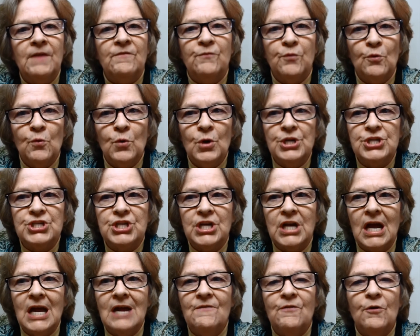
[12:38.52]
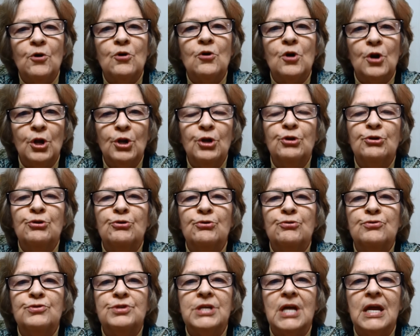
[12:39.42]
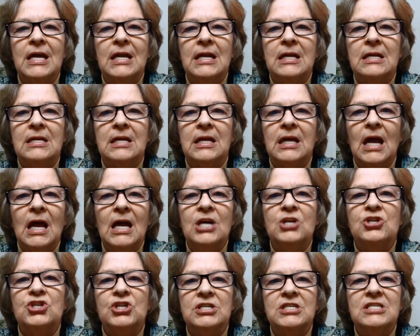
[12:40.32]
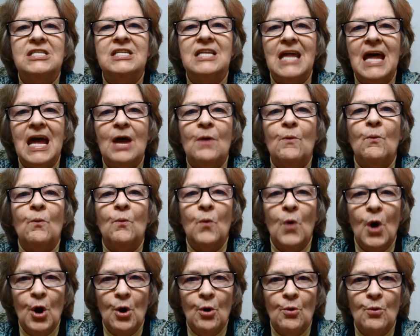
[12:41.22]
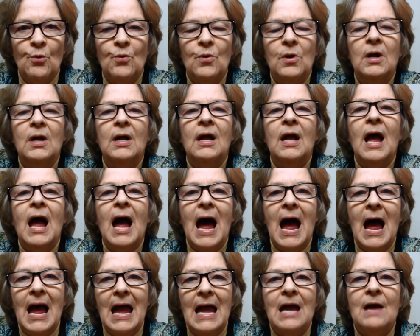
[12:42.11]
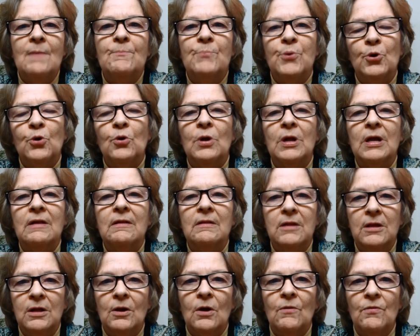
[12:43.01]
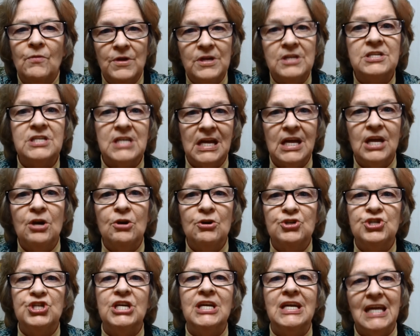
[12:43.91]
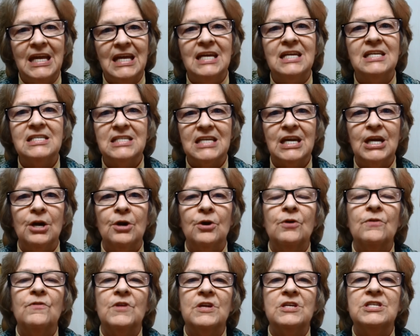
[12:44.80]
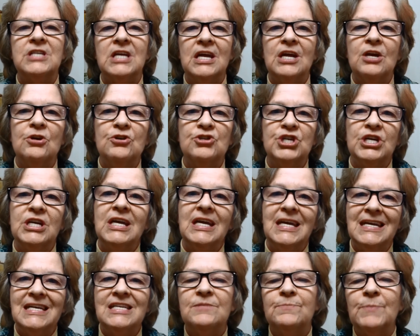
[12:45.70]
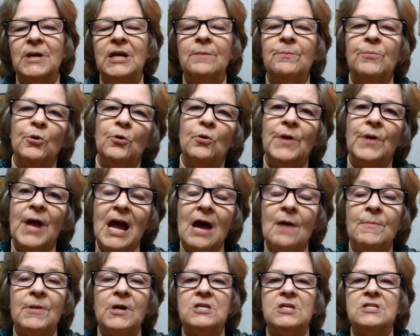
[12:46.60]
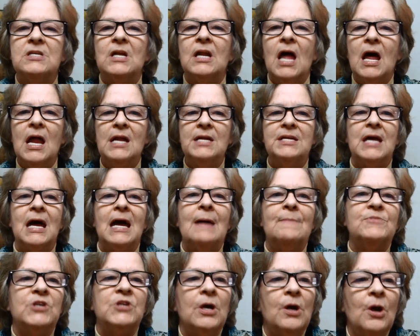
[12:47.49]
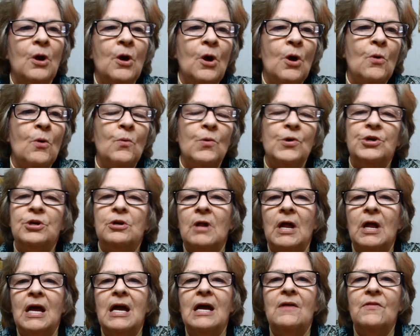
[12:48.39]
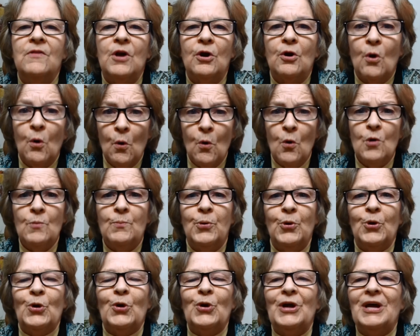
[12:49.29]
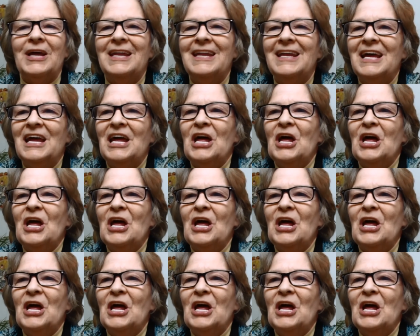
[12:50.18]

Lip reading: for which gave her clues and indications that, whoa, I am pulling, this energy is here, this energy is being pulled out. Because a lot of times when you're laying there cord pulling,